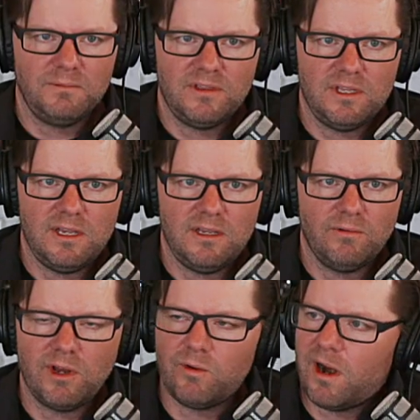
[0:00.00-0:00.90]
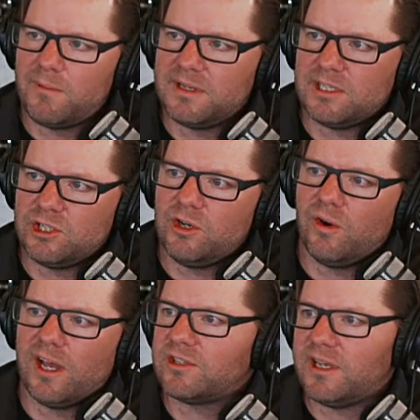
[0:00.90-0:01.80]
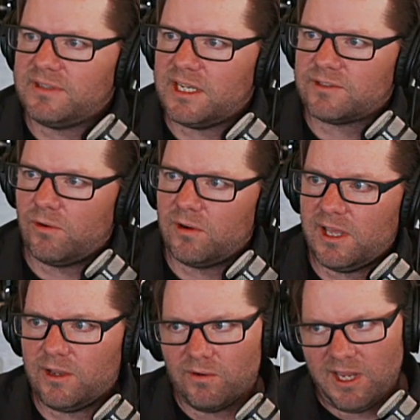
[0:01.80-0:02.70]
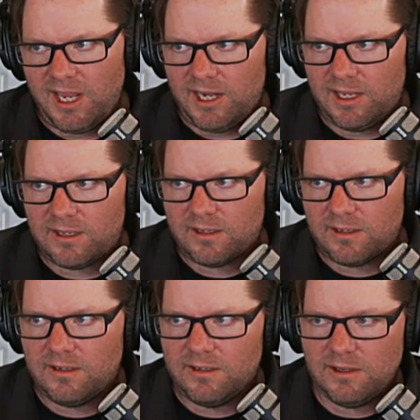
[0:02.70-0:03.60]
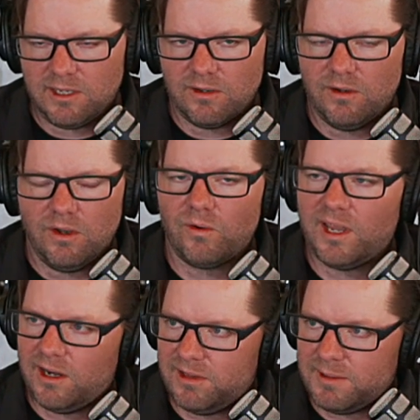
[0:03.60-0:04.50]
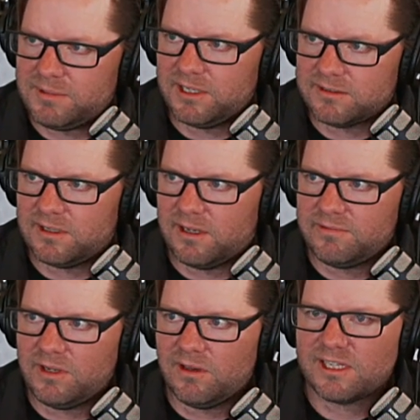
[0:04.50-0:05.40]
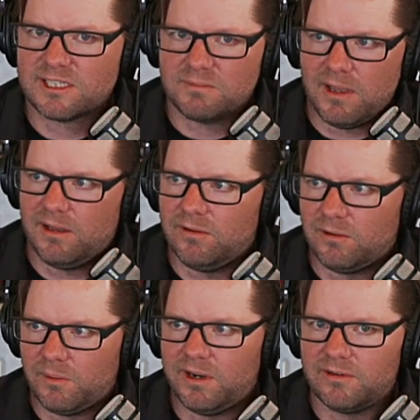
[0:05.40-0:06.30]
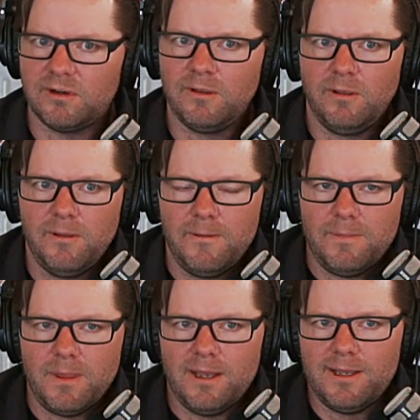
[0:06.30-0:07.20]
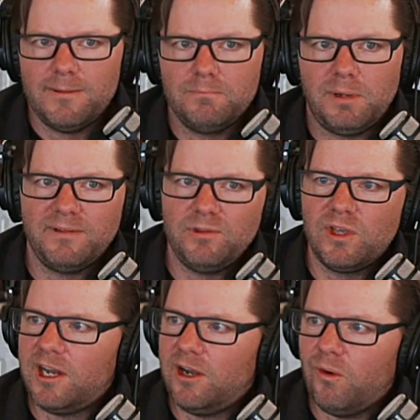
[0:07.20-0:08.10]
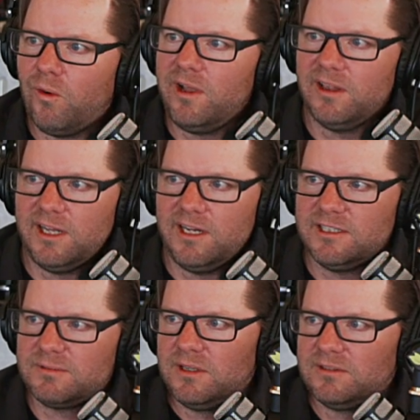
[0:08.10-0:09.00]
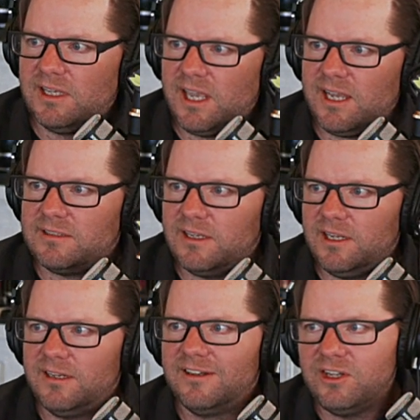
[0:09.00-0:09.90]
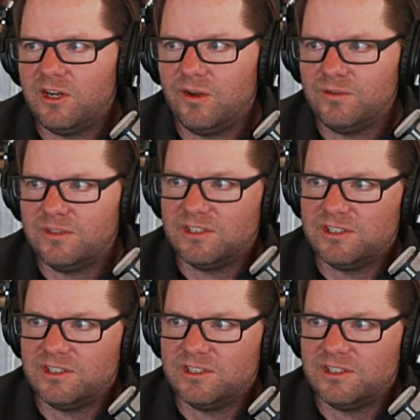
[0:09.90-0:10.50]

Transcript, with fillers: of the requirements that you don't actually have tests for, like organic, like organoleptic stuff, you know, like smell or whatever. But if you get in an oil and it smells like hexane, you know, you could